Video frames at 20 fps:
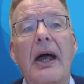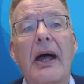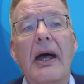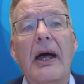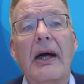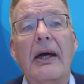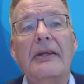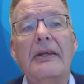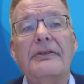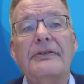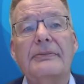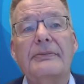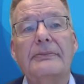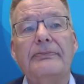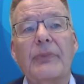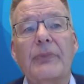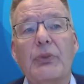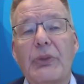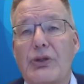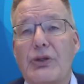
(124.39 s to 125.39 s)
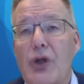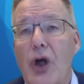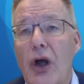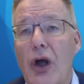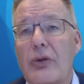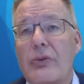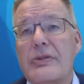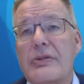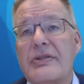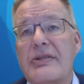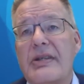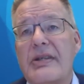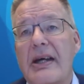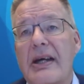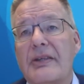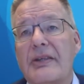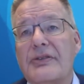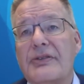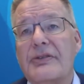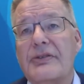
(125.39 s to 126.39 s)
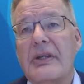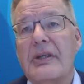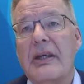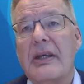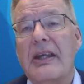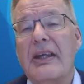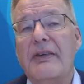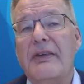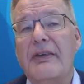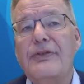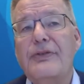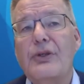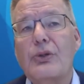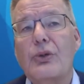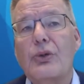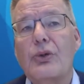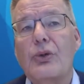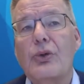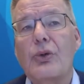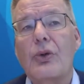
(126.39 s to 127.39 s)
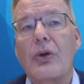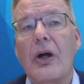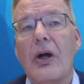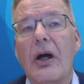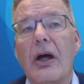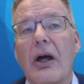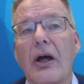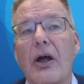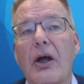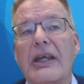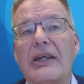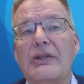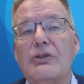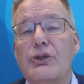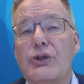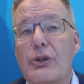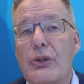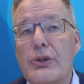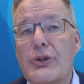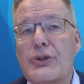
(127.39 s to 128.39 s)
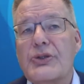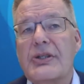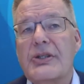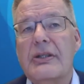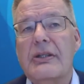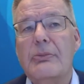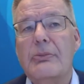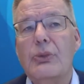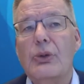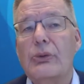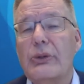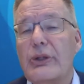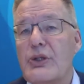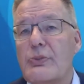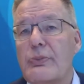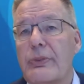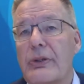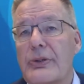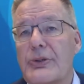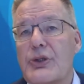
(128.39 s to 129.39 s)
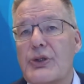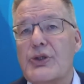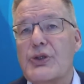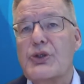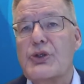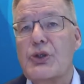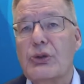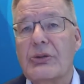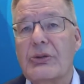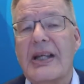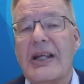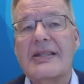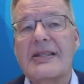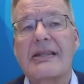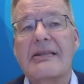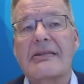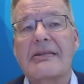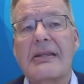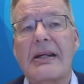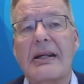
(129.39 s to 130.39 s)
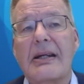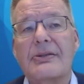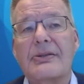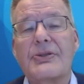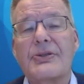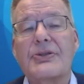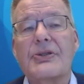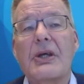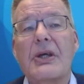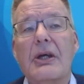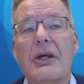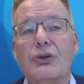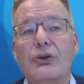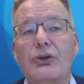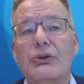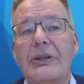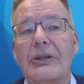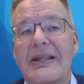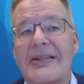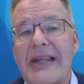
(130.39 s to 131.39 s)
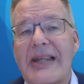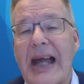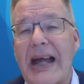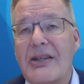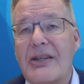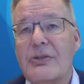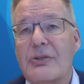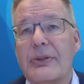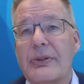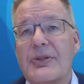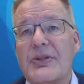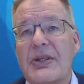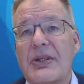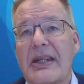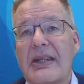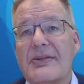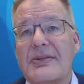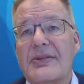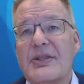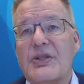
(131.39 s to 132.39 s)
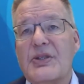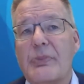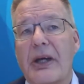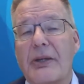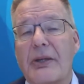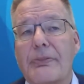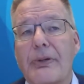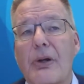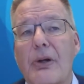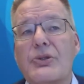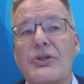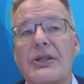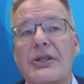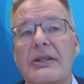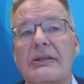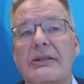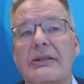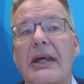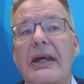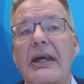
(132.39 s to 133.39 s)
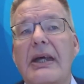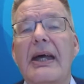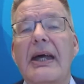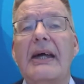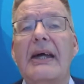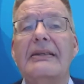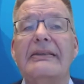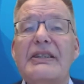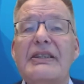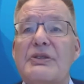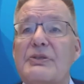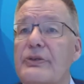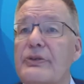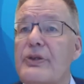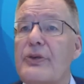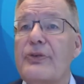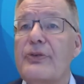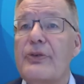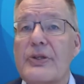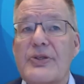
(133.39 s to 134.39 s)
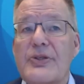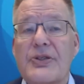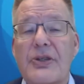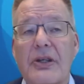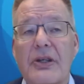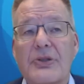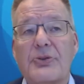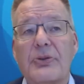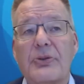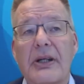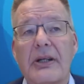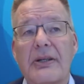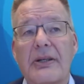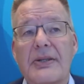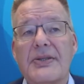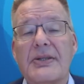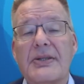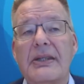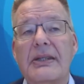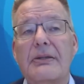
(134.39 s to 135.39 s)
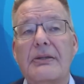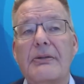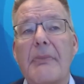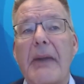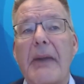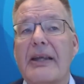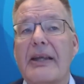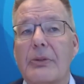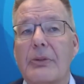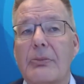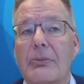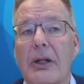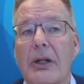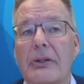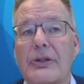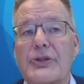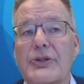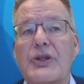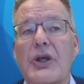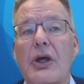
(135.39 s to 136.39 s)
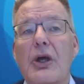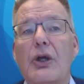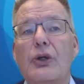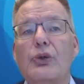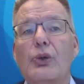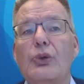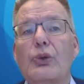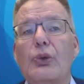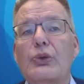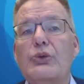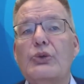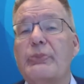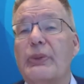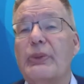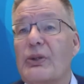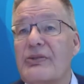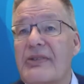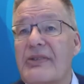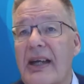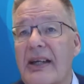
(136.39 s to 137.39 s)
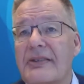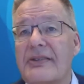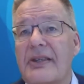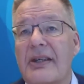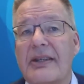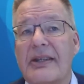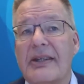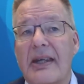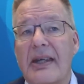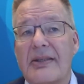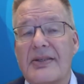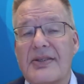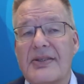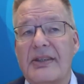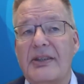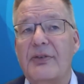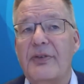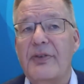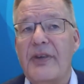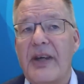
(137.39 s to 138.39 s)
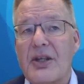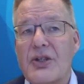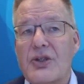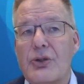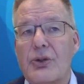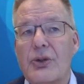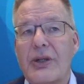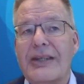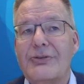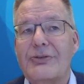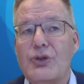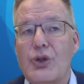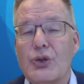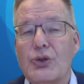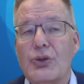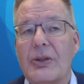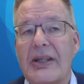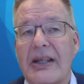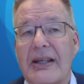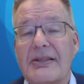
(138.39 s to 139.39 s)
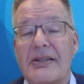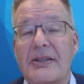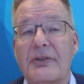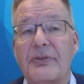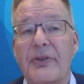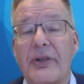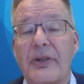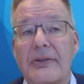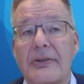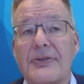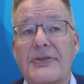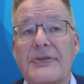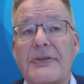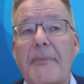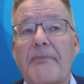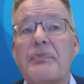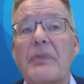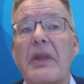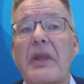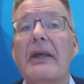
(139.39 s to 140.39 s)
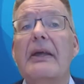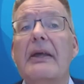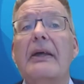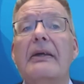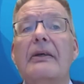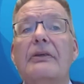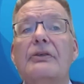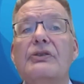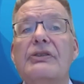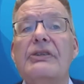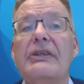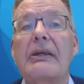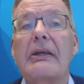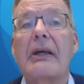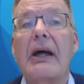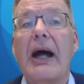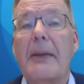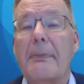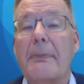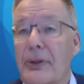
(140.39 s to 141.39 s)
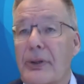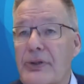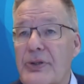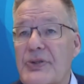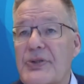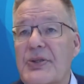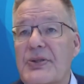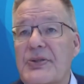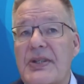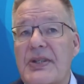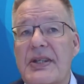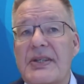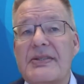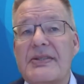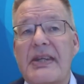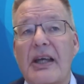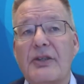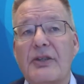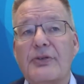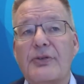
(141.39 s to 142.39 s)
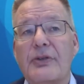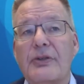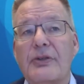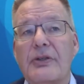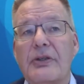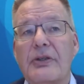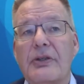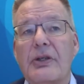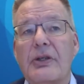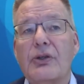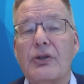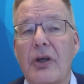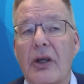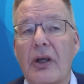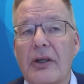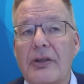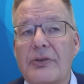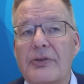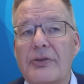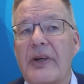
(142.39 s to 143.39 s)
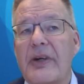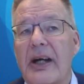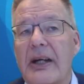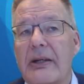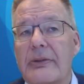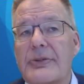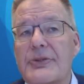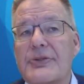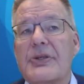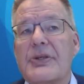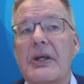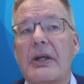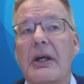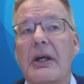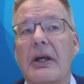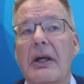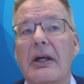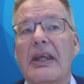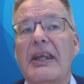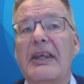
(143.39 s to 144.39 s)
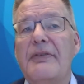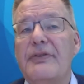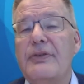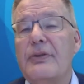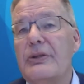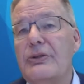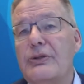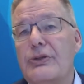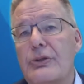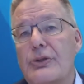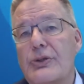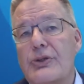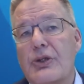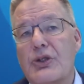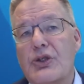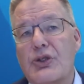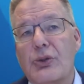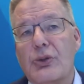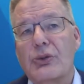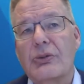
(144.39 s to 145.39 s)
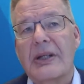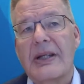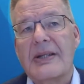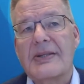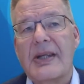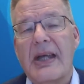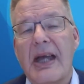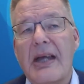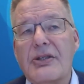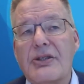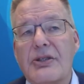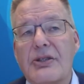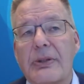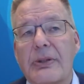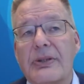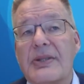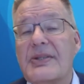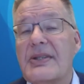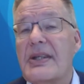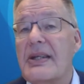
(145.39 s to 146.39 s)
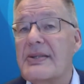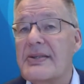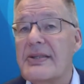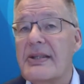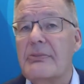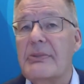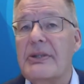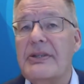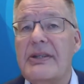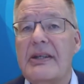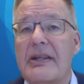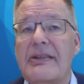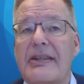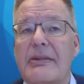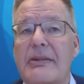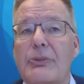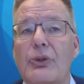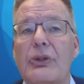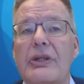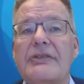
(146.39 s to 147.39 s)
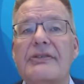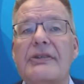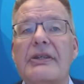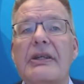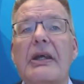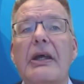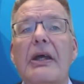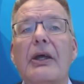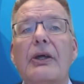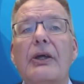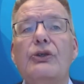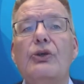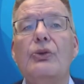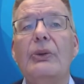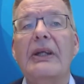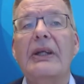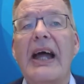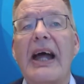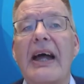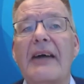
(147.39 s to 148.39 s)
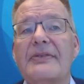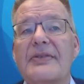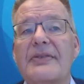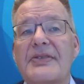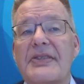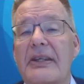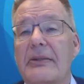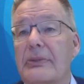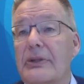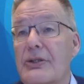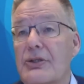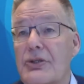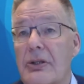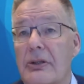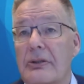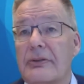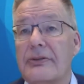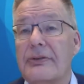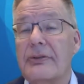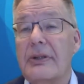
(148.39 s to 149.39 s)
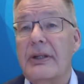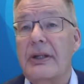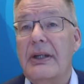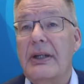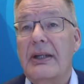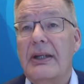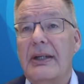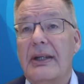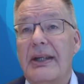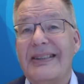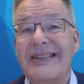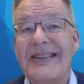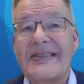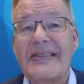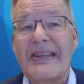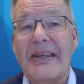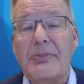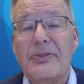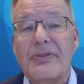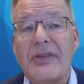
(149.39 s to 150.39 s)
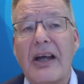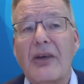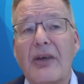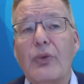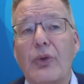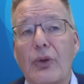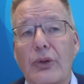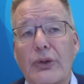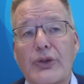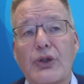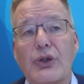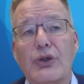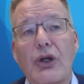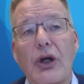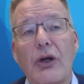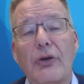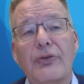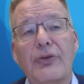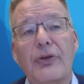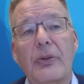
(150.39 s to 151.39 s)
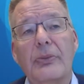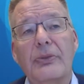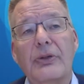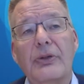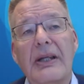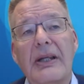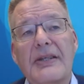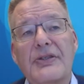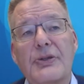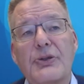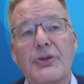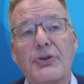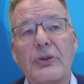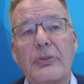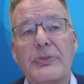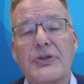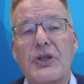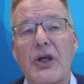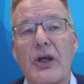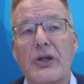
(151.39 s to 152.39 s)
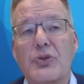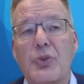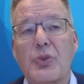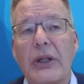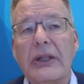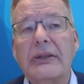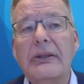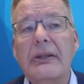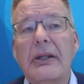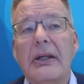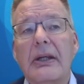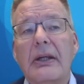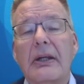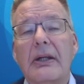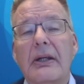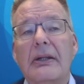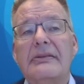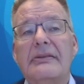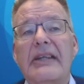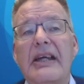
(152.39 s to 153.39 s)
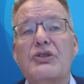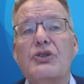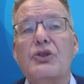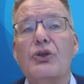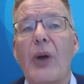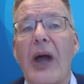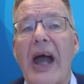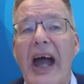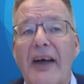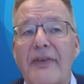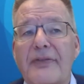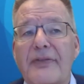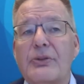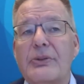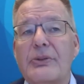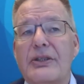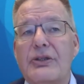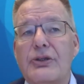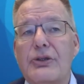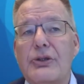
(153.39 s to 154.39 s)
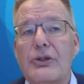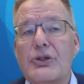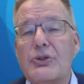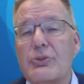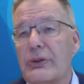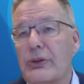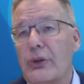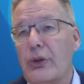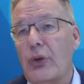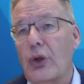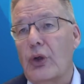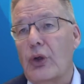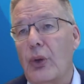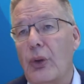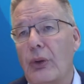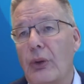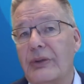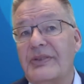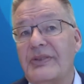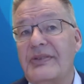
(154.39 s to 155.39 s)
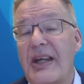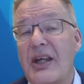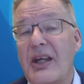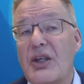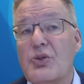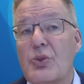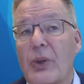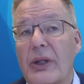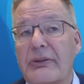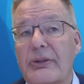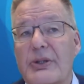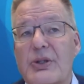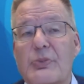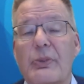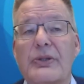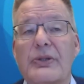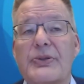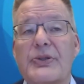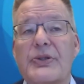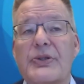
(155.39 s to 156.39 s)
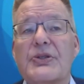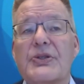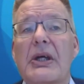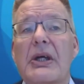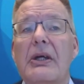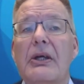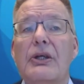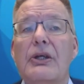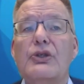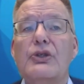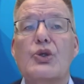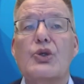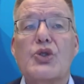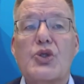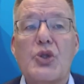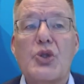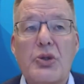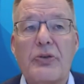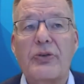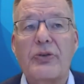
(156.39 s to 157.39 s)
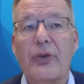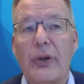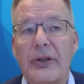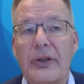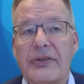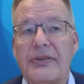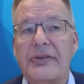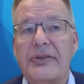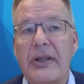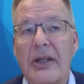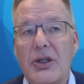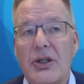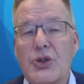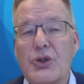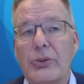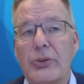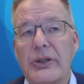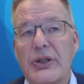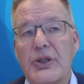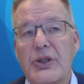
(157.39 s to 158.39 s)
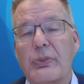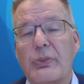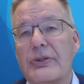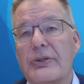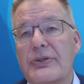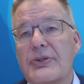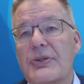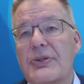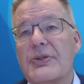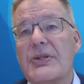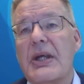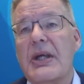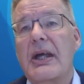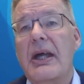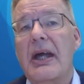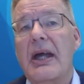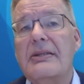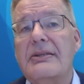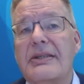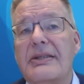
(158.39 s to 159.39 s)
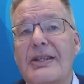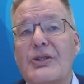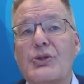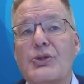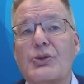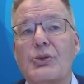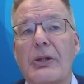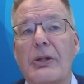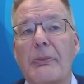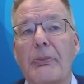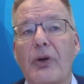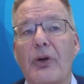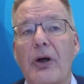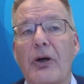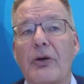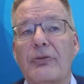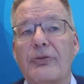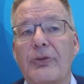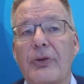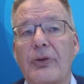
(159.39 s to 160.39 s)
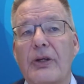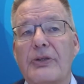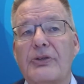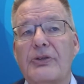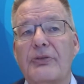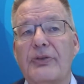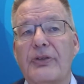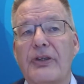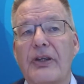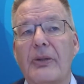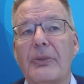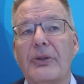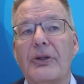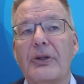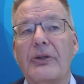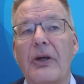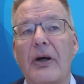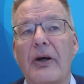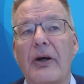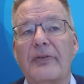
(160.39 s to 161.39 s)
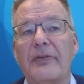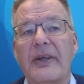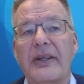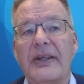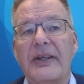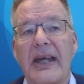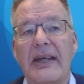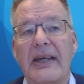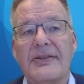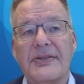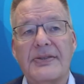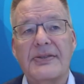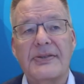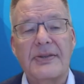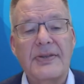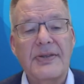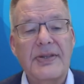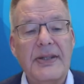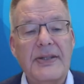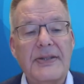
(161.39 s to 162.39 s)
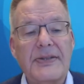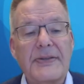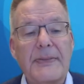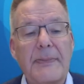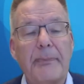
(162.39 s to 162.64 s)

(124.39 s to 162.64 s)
And we know that if you induce immune responses, neutralizing titers, neutralizing antibodies against the spike protein, at least for the first SARS virus in animal models, you could protect against infection. You can neutralize the virus. The hypothesis is that for the current virus, if you induce such neutralizing antibodies and cell-mediated immunity, you will have the same result. At the same time, we also know from the lessons from SARS-1 that you have to induce what are called Th1 responses. You should avoid Th2 responses, and this to avoid the phenomenon of enhanced disease.